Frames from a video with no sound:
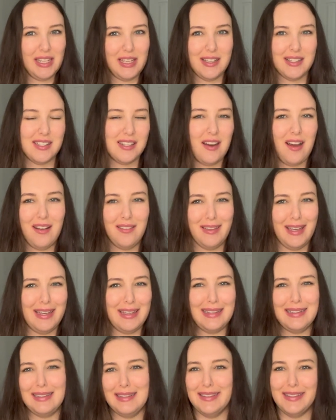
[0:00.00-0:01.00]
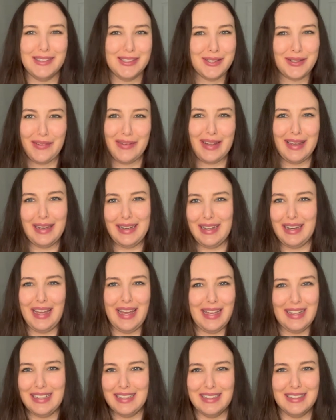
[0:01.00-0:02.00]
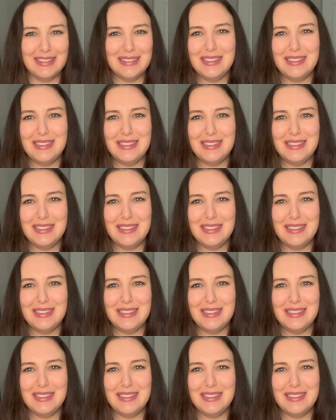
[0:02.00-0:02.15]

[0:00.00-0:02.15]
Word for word: It's not like glycerin and